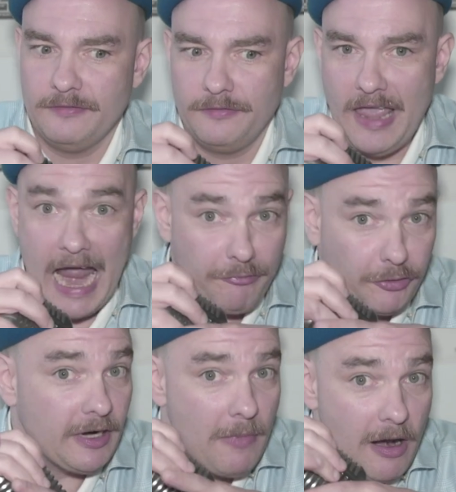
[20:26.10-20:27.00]

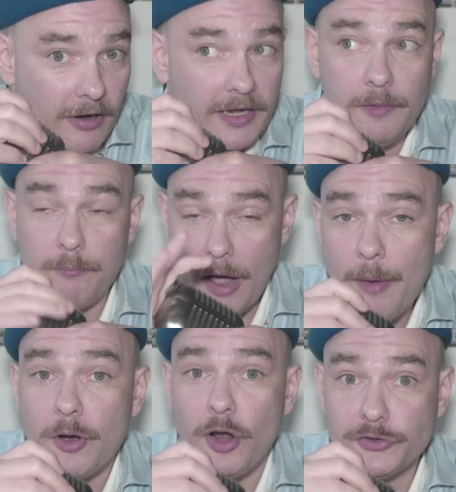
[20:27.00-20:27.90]
African American
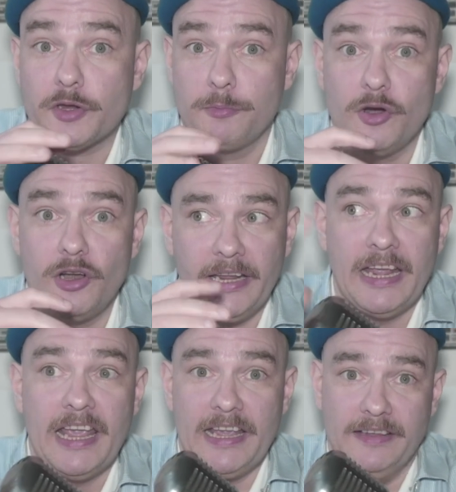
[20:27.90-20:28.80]
pop culture community
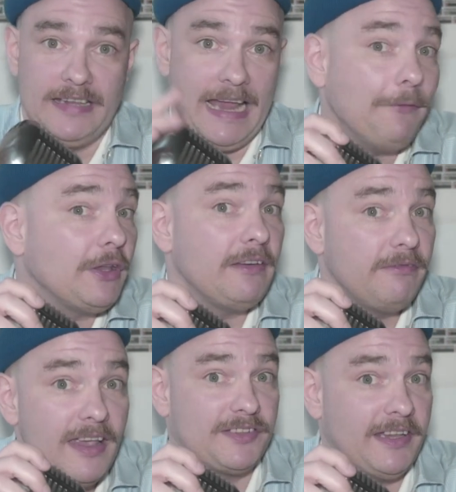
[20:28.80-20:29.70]
is heavily
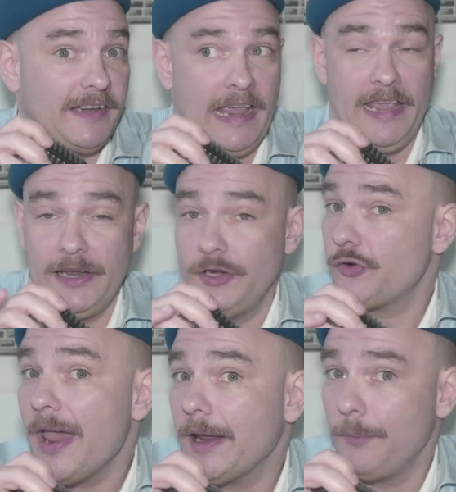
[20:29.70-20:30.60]
invested in
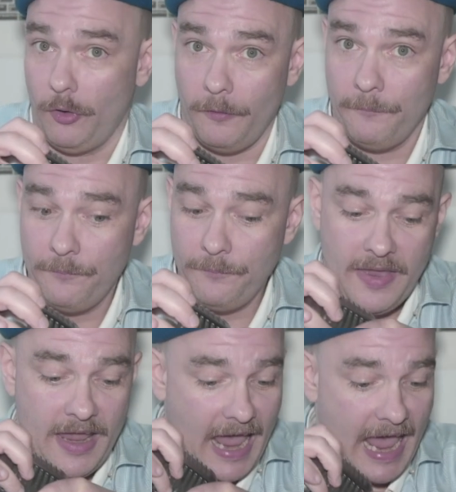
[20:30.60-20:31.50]
Dragon Ball.
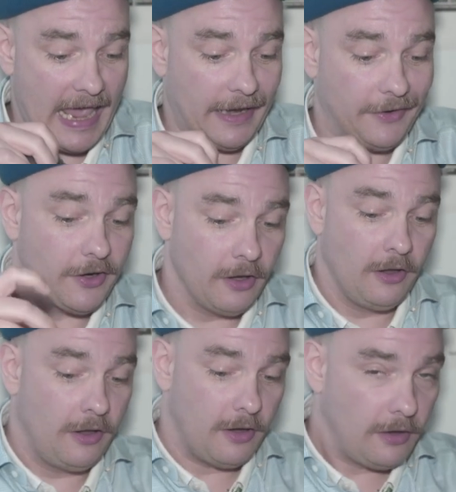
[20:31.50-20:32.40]
And
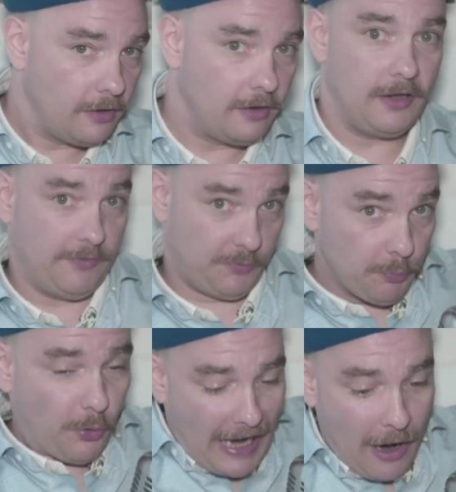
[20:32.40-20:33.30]
if you
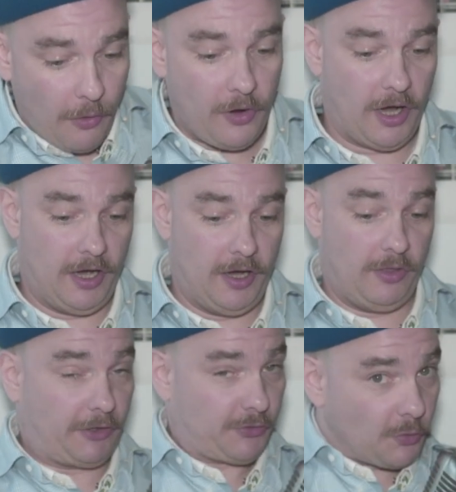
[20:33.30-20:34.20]
put out uh,
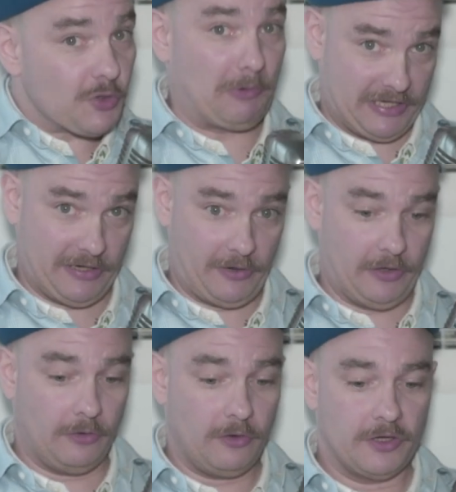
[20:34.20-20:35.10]
like source
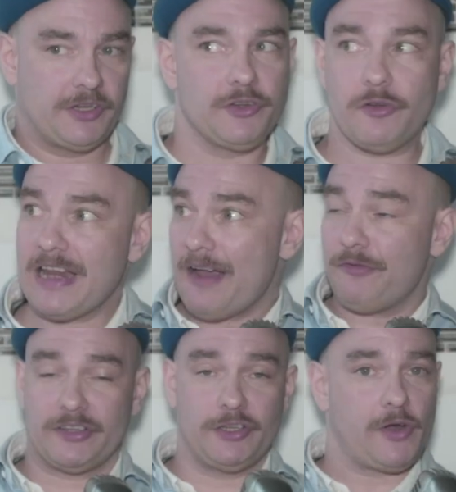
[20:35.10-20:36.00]
material because you already have
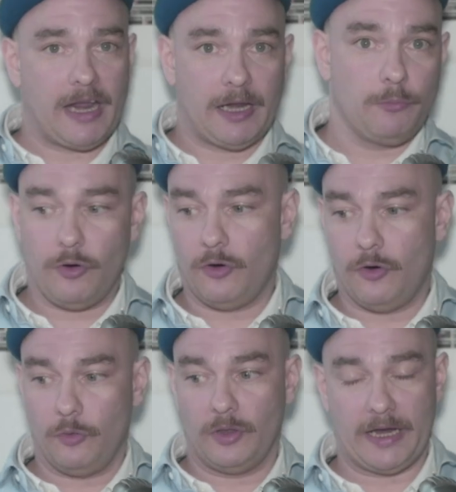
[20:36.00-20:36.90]
like the Dragon
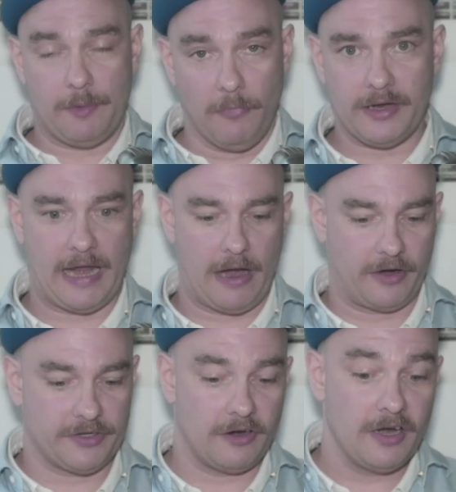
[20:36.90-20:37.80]
Ball like monk
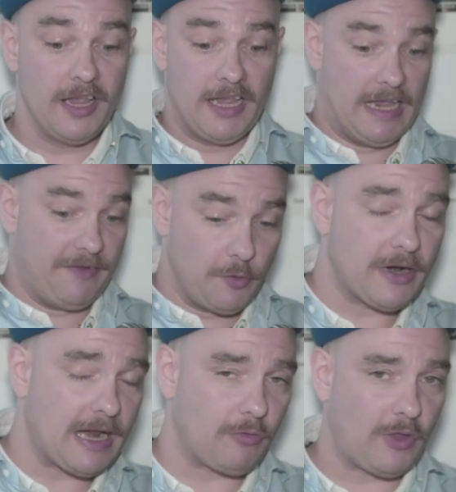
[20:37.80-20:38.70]
character. If you put
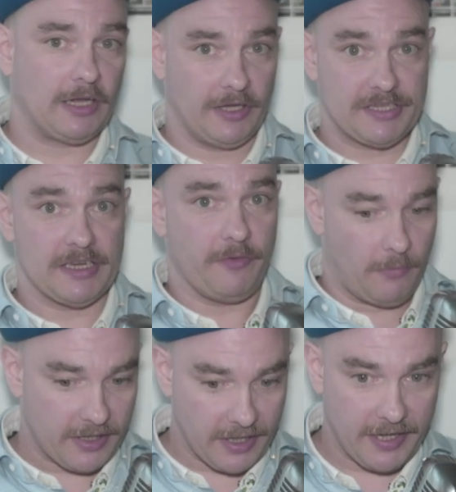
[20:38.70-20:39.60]
out like a Legend of the
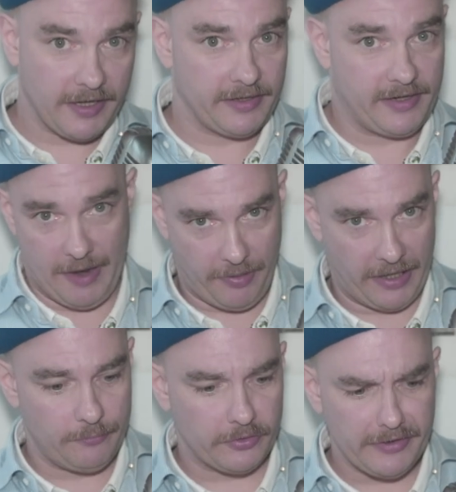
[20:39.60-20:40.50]
Monkey King campaign
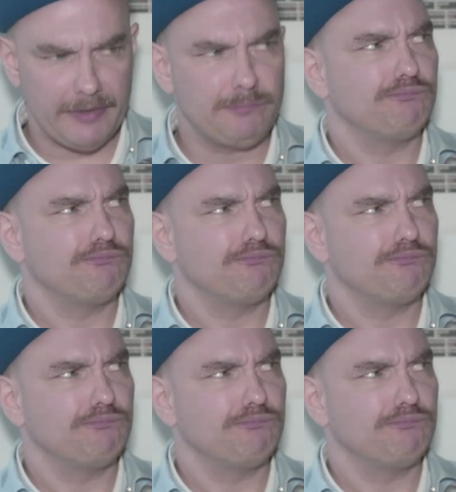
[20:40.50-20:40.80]
booklet,